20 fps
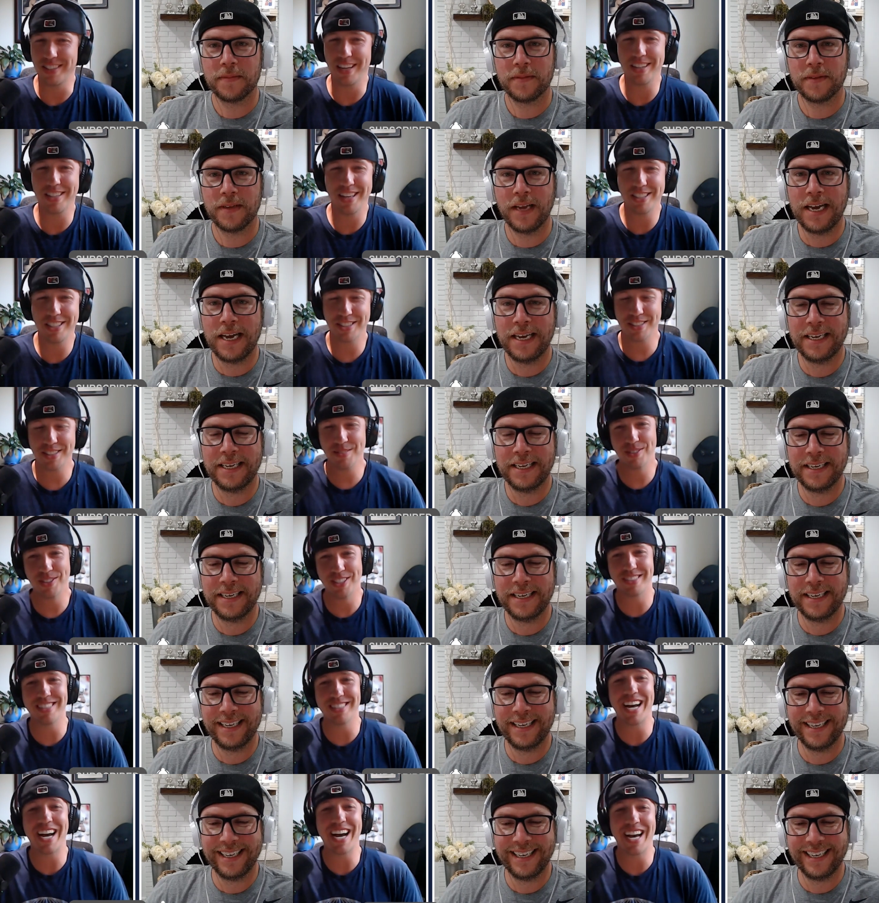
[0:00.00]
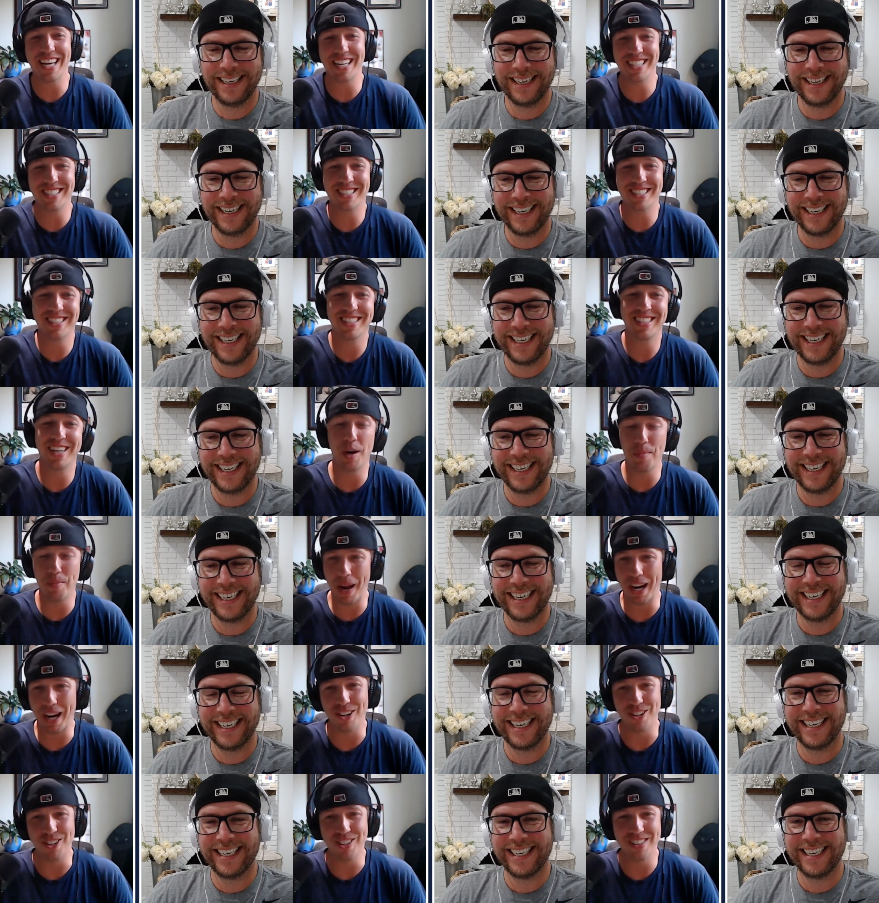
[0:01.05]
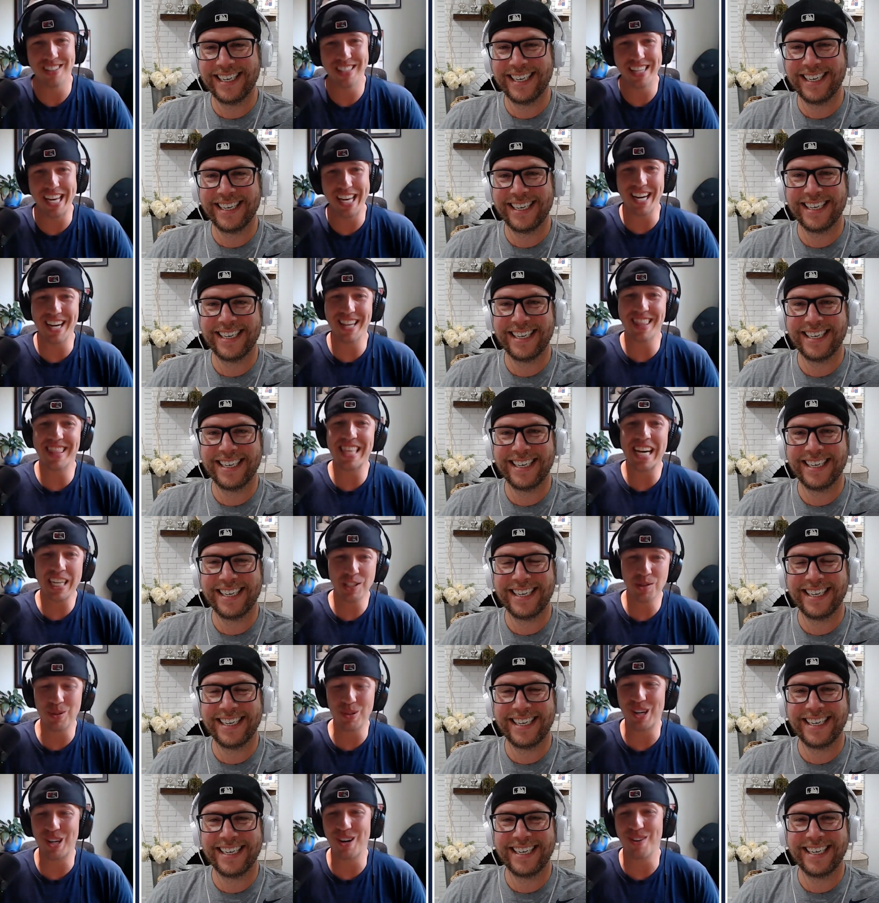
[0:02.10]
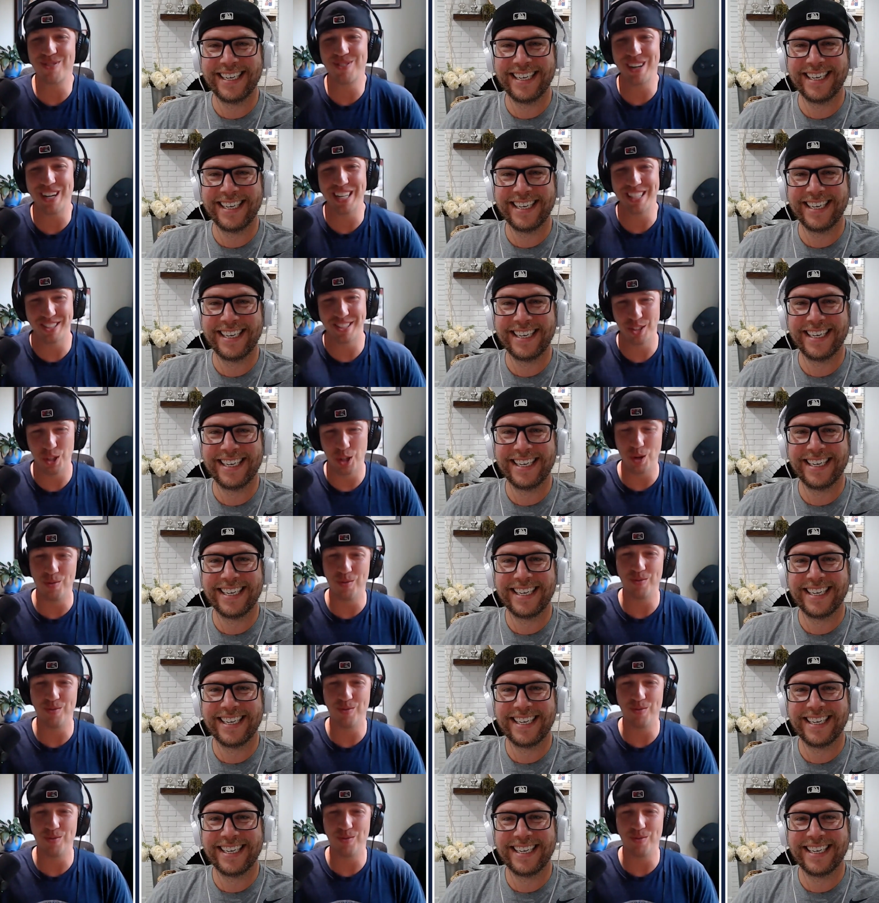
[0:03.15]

Speaker 1: is that an adjective? Designed apparel. And that's what our friends at